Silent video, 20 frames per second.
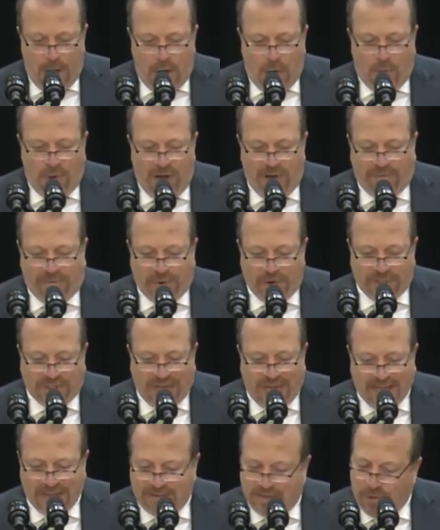When I first
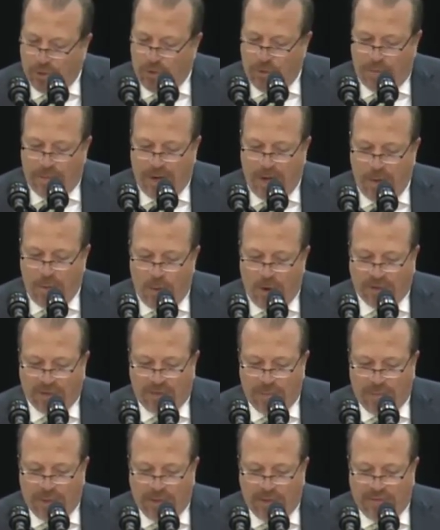got sober, I worked
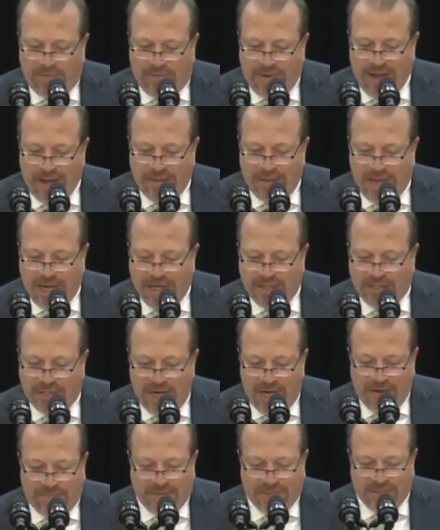to build a foundation.
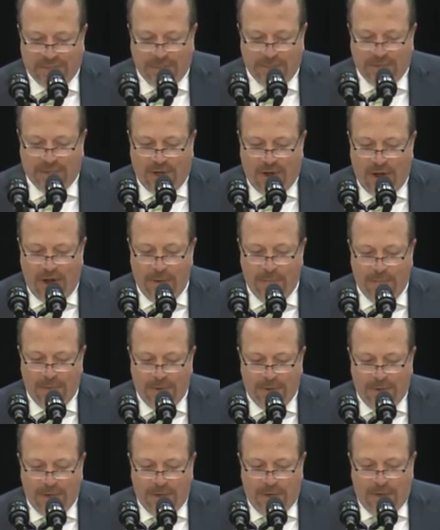After some
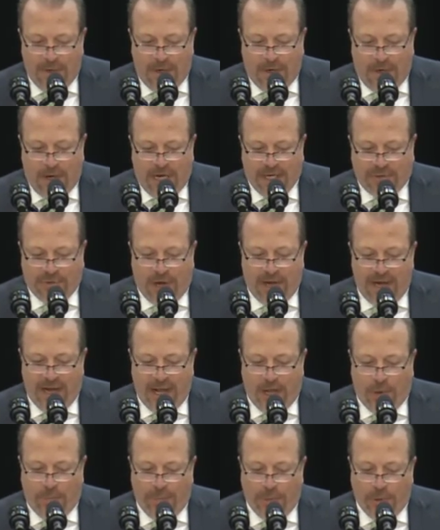time, I tried to
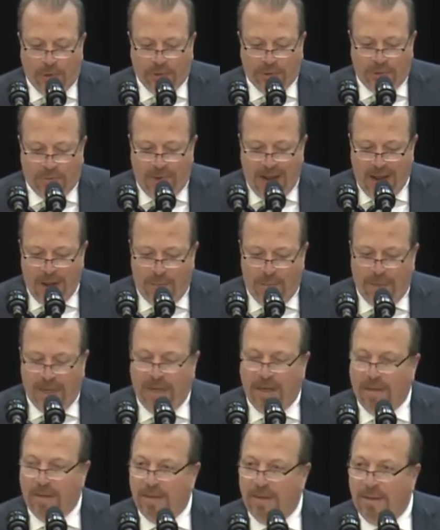help those around
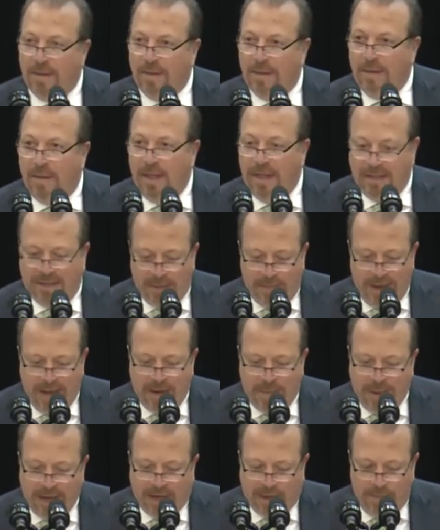me and to make
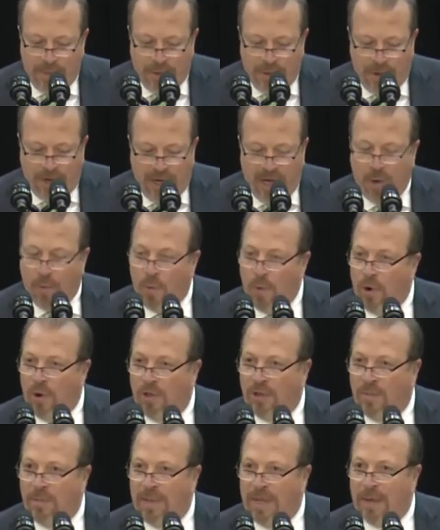my community and
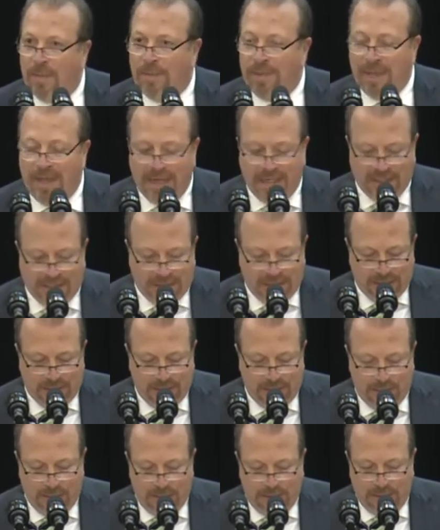world a better place.
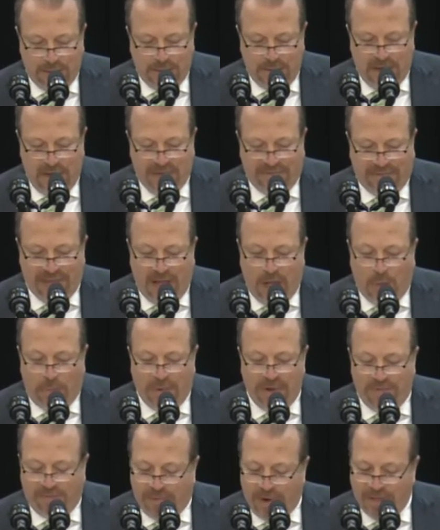After
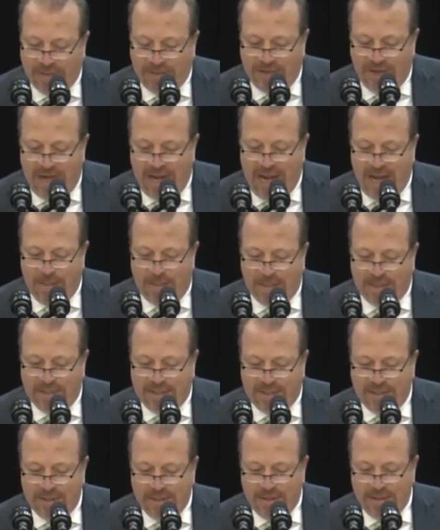helping friends and
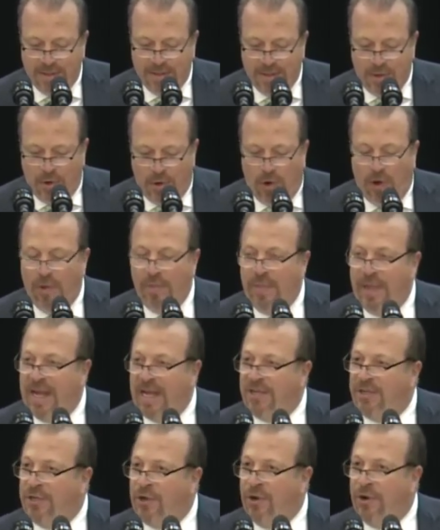neighbors on their
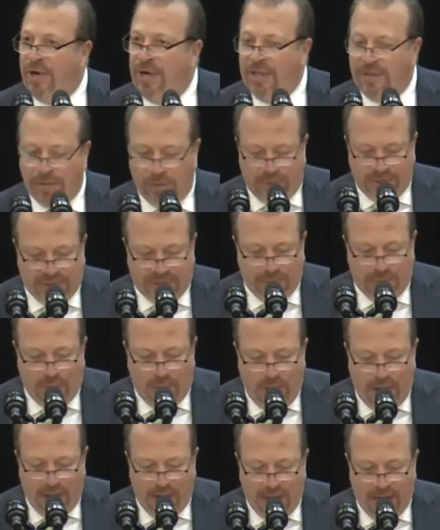journey towards
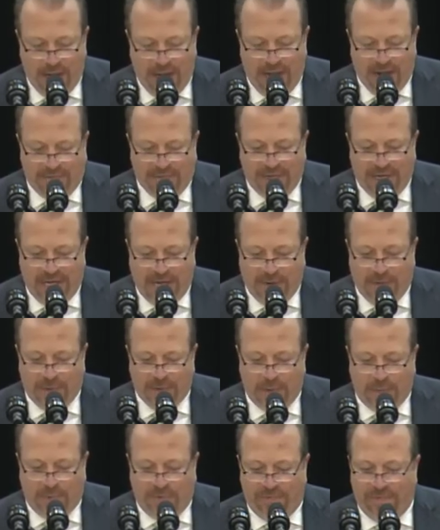sobriety and after hearing
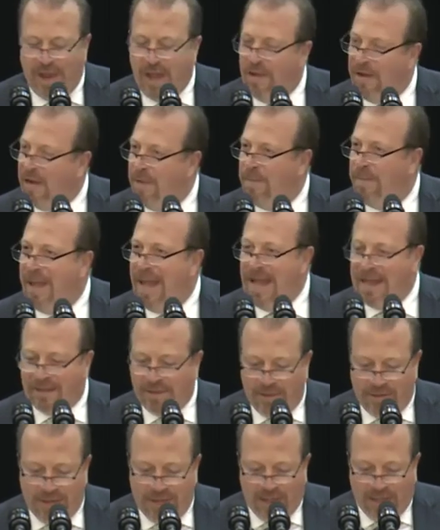the profound impact
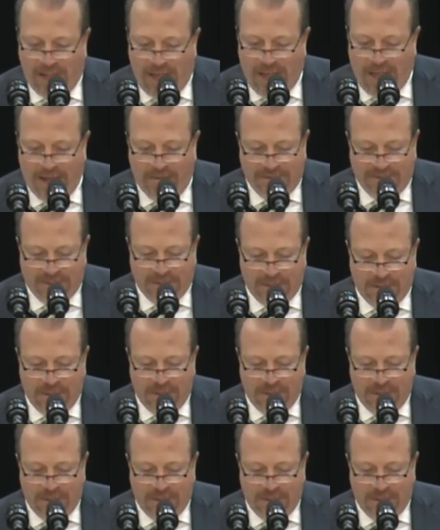on their lives,